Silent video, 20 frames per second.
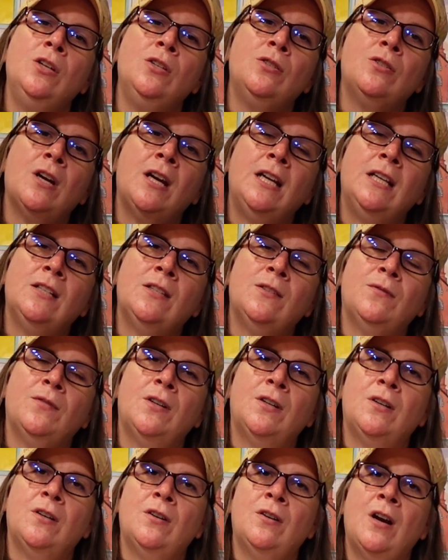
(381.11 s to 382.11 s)

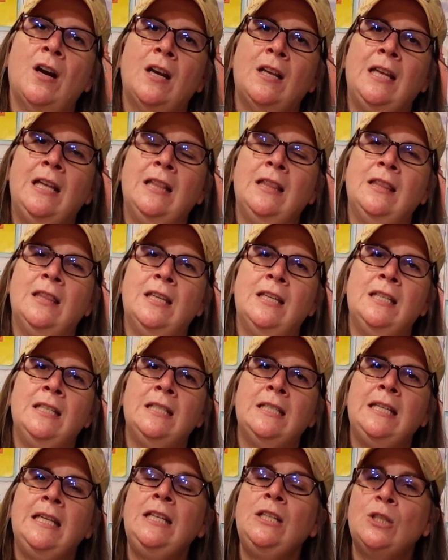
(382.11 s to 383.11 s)
transfer in the
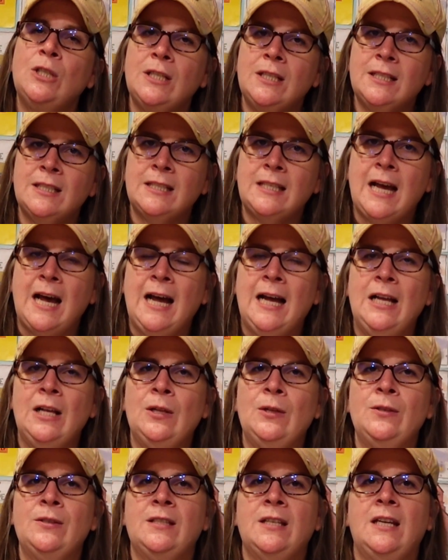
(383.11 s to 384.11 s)
teaching
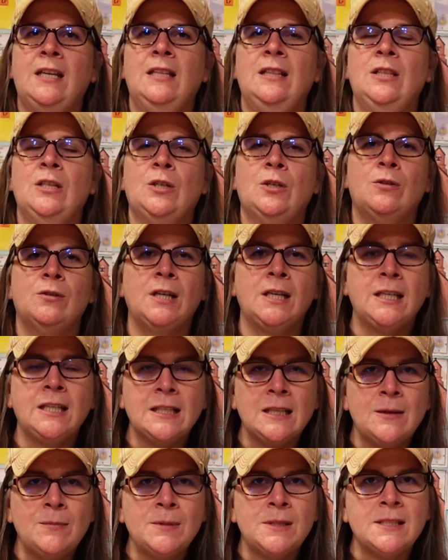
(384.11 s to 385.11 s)
styles, in the
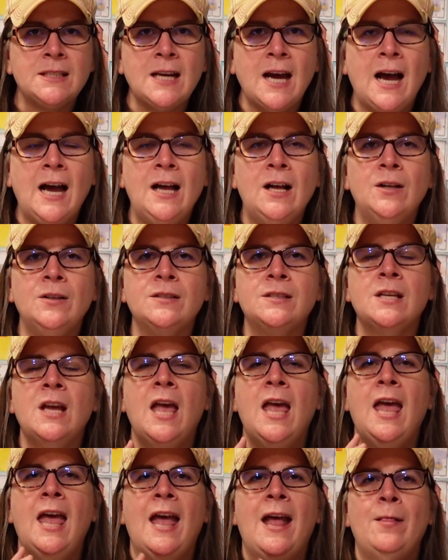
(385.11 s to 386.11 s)
curriculum styles,
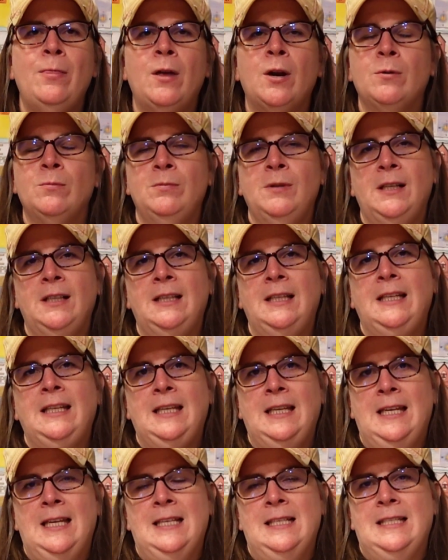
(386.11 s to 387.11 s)
and there
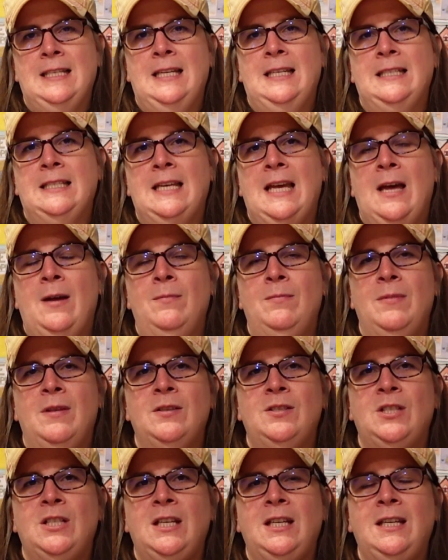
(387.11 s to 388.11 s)
really isn't. Um,
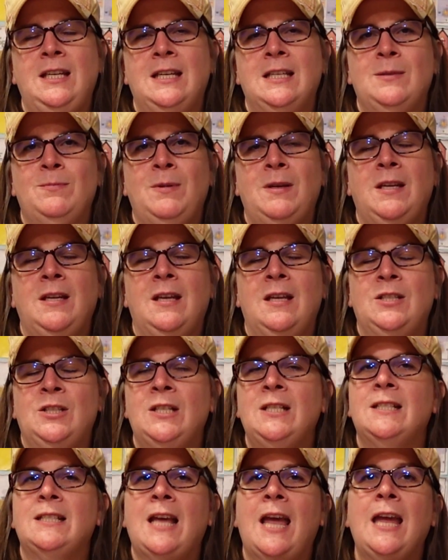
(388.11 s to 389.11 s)
she is be
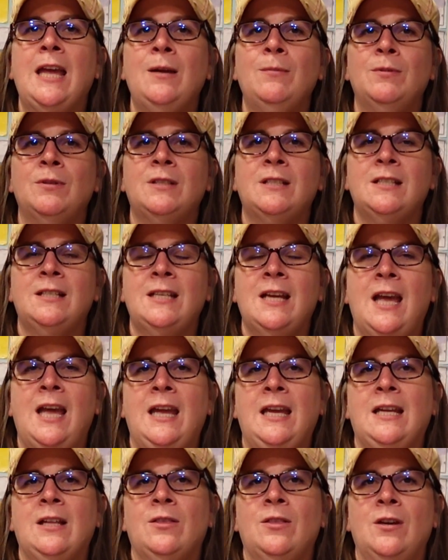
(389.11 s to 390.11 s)
she is able to
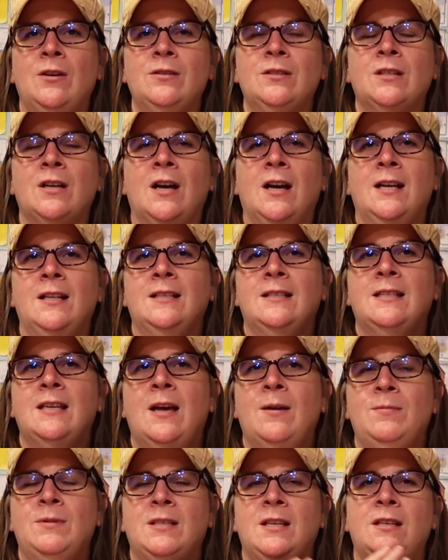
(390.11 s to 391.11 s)
take those
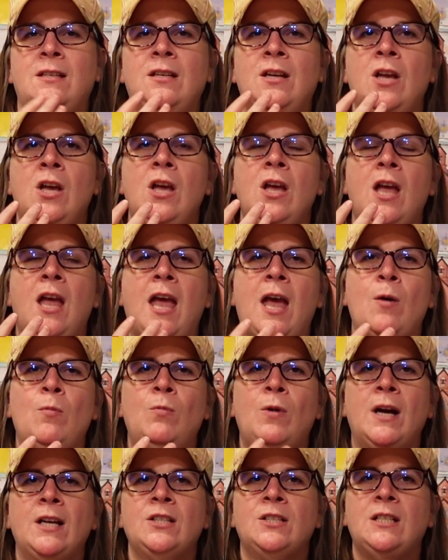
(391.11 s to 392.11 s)
concepts and
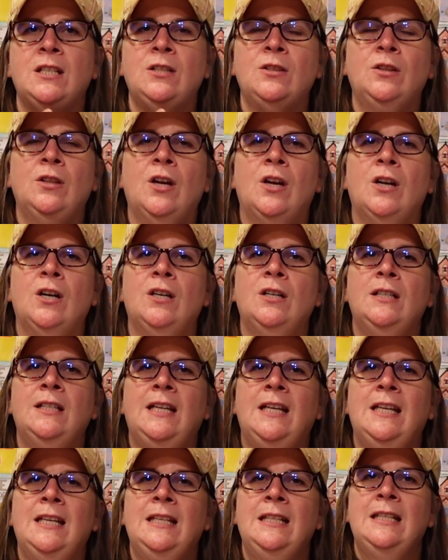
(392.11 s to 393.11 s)
and what she
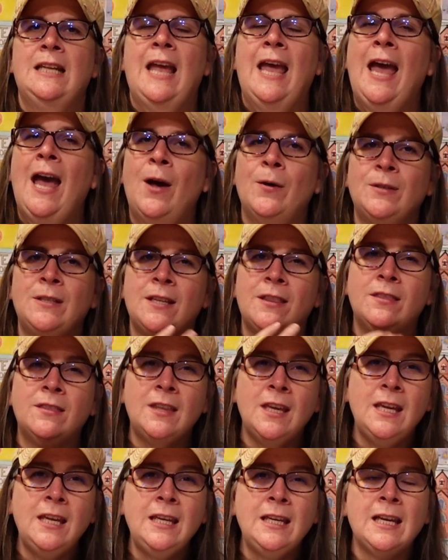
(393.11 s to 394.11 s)
learned and how to
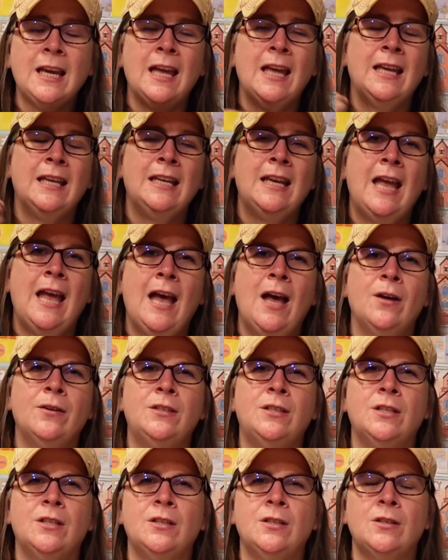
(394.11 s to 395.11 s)
think and how
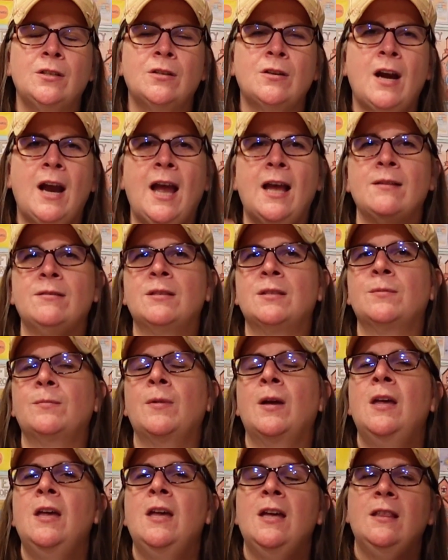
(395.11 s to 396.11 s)
to grasp
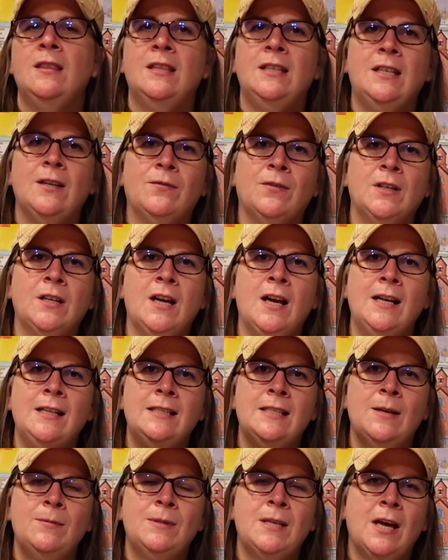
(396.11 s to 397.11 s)
the different
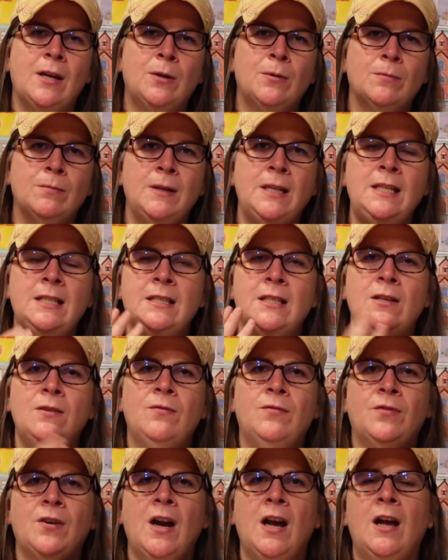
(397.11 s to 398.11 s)
concepts, how to reason
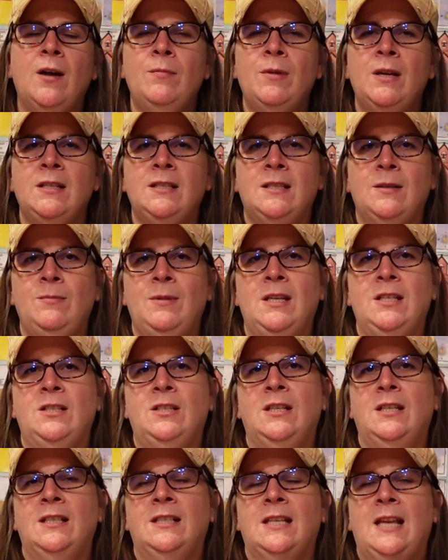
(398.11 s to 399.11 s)
from
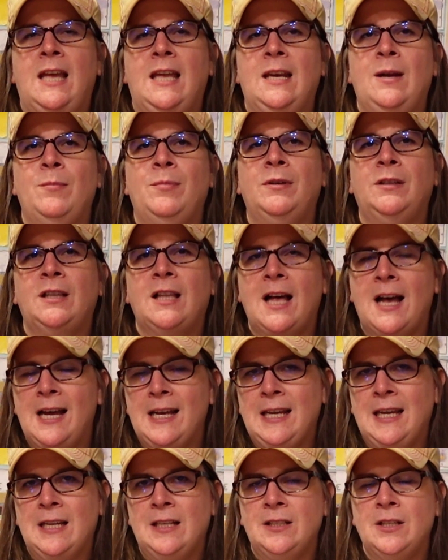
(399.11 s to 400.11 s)
dimensions and
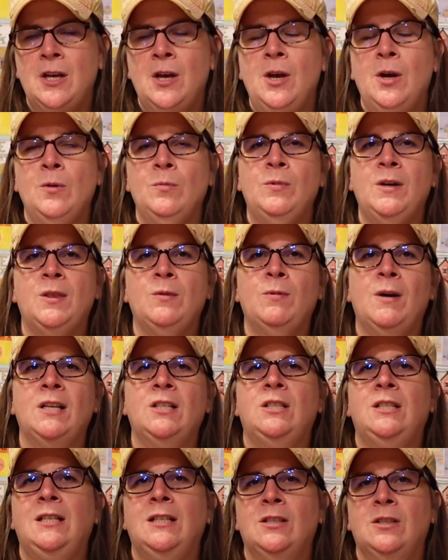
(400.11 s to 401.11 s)
apply it with what
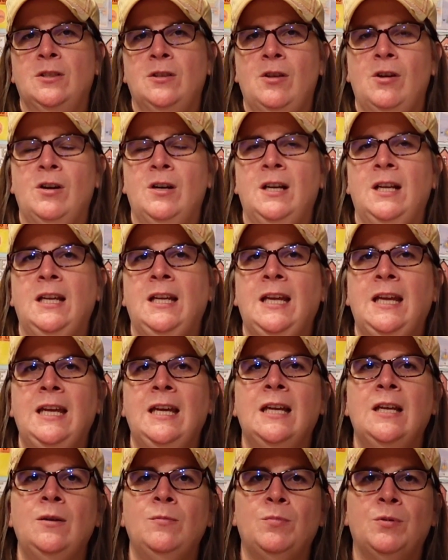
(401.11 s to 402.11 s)
she is learning
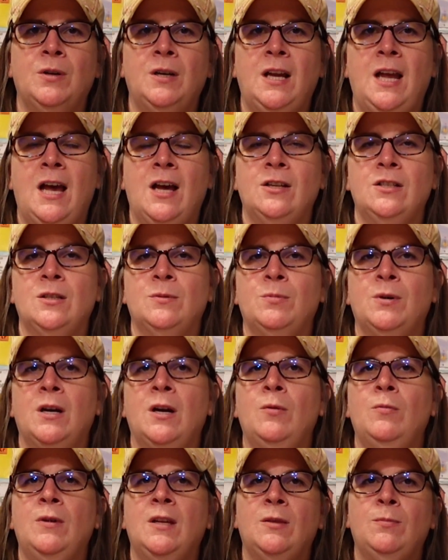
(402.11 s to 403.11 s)
in
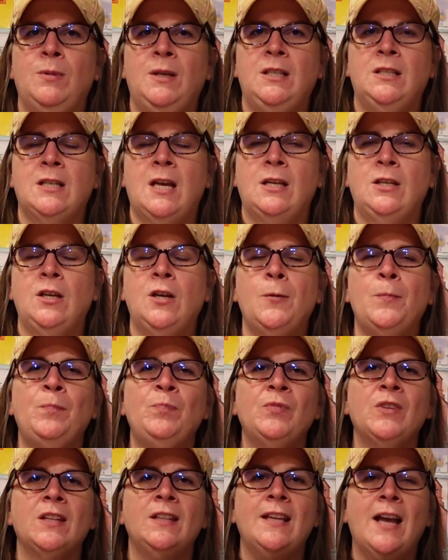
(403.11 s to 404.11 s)
pre-algebra with BJU.
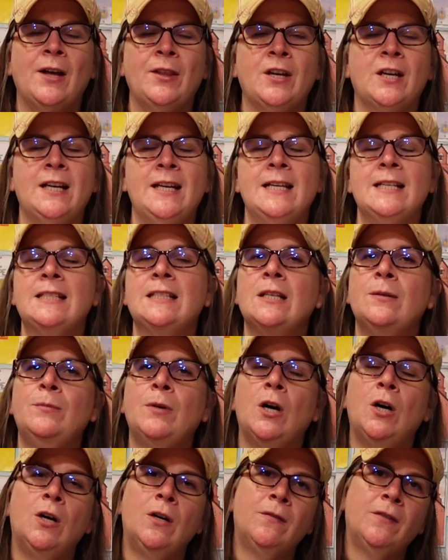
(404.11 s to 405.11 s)
Now there is
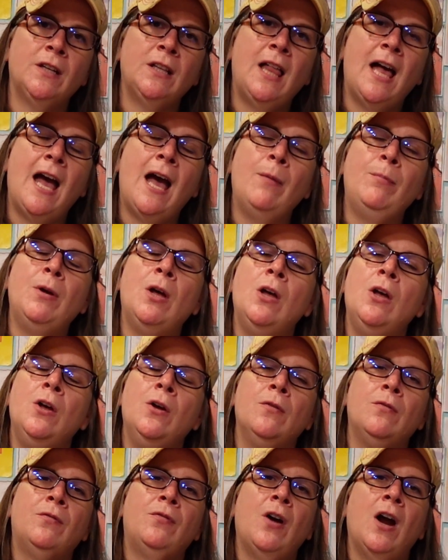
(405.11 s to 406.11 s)
some overlap
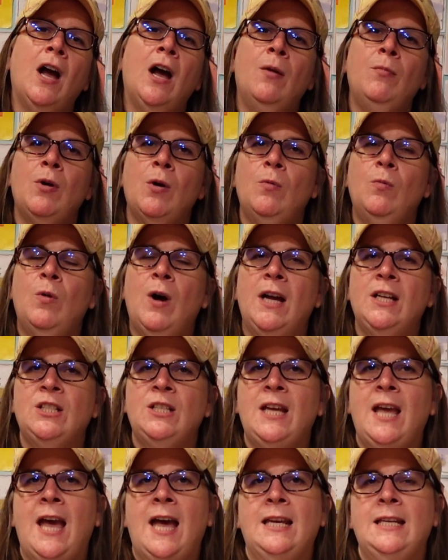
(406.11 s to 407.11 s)
from what
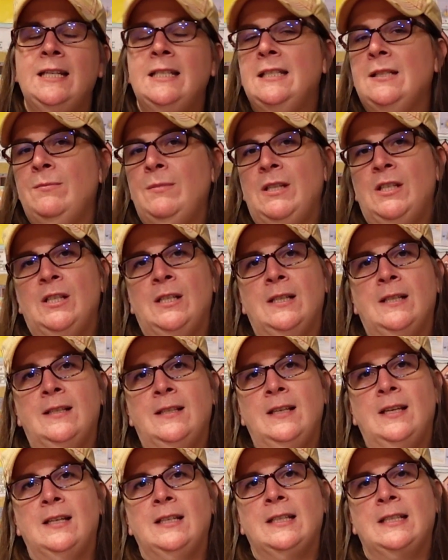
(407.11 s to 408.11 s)
she had in dimension
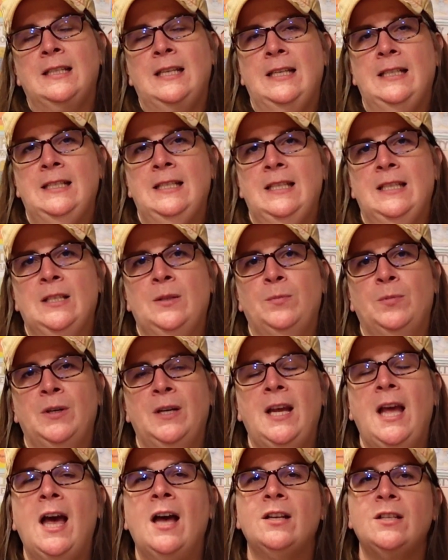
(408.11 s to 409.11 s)
six into this
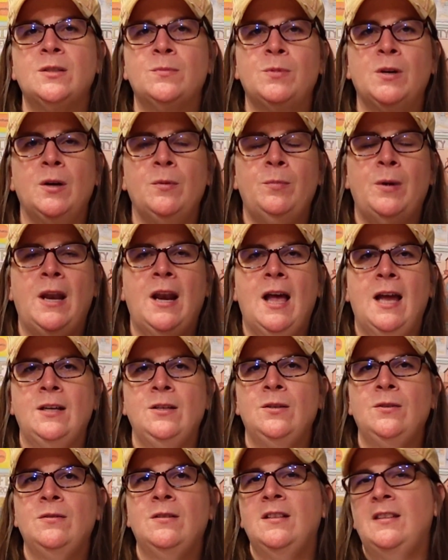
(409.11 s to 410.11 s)
pre-algebra, but I
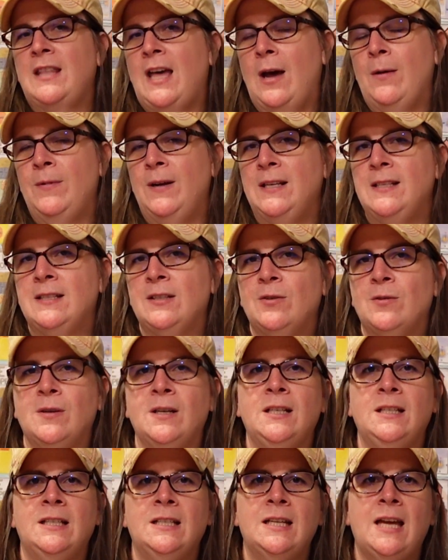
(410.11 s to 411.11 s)
knew that that was
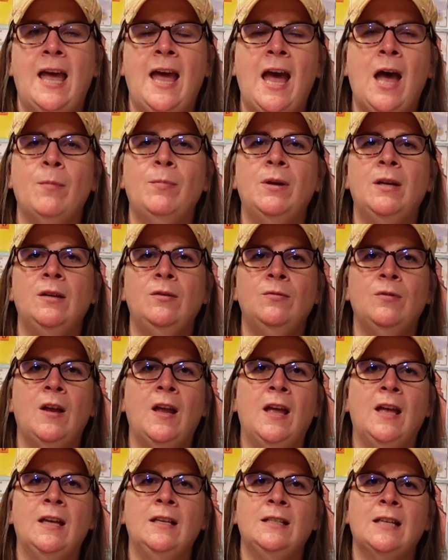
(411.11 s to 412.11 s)
going to happen
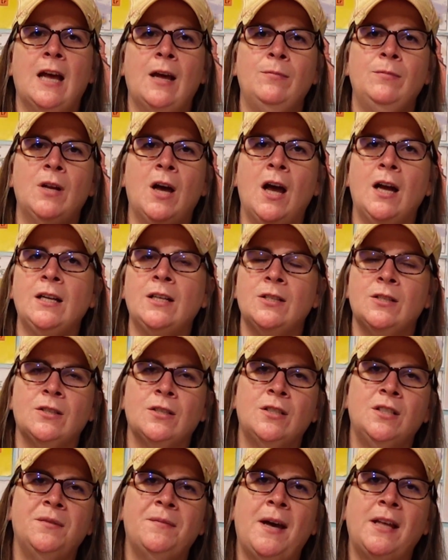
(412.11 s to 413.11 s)
and I'm not
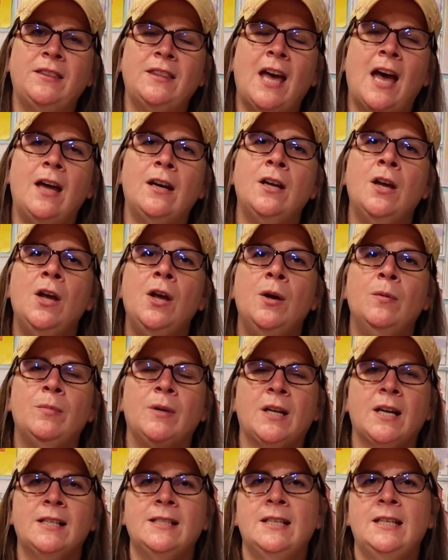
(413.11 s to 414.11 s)
concerned about that
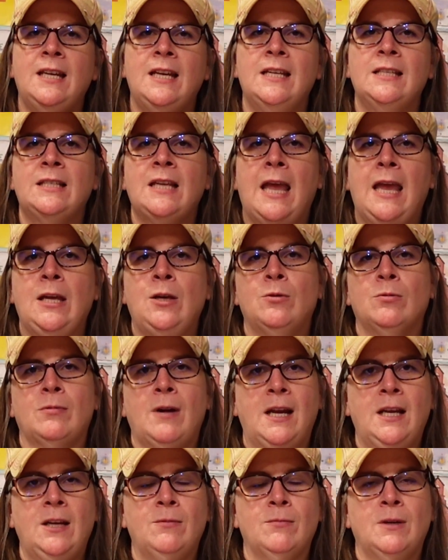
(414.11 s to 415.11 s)
because it is a
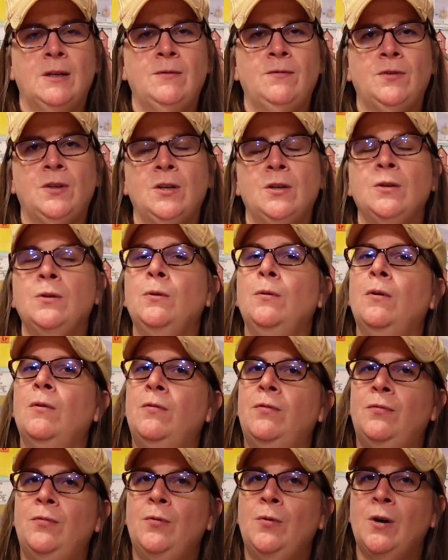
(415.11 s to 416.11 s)
great review
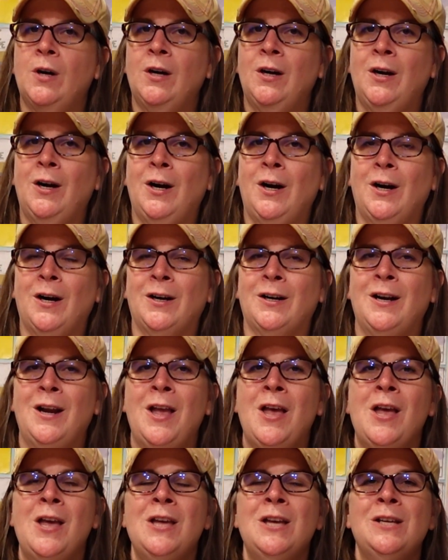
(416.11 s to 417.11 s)
for her.
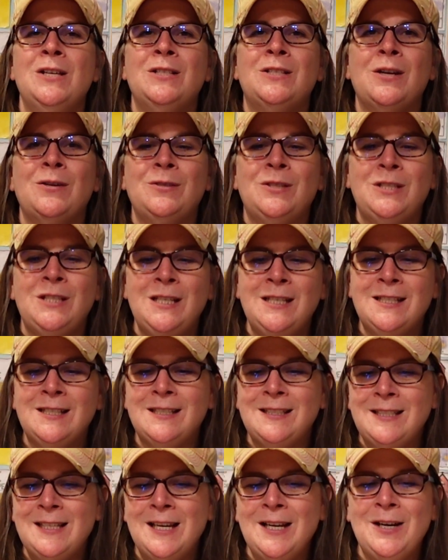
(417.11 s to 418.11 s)
So she
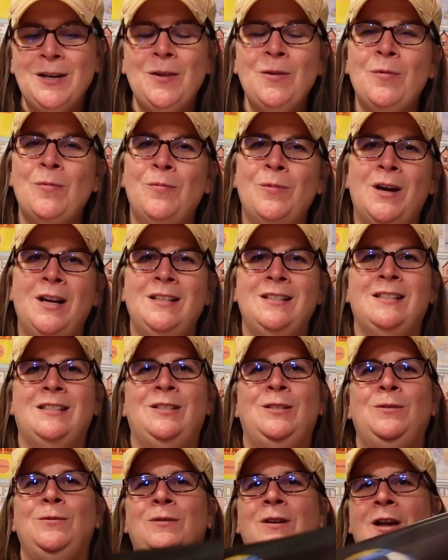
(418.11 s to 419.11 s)
still wants
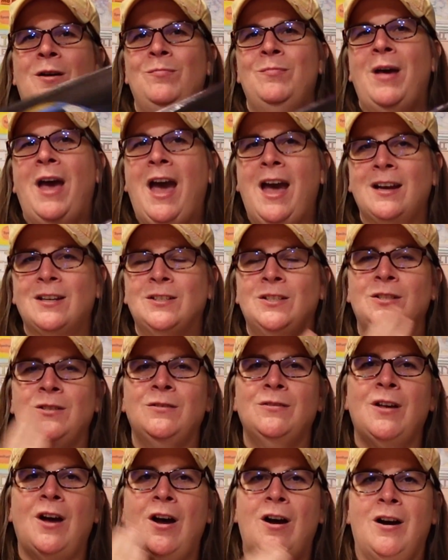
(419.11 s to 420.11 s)
to come back
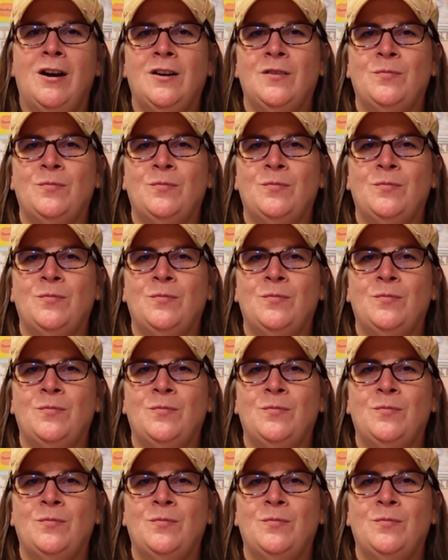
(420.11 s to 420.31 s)
to the art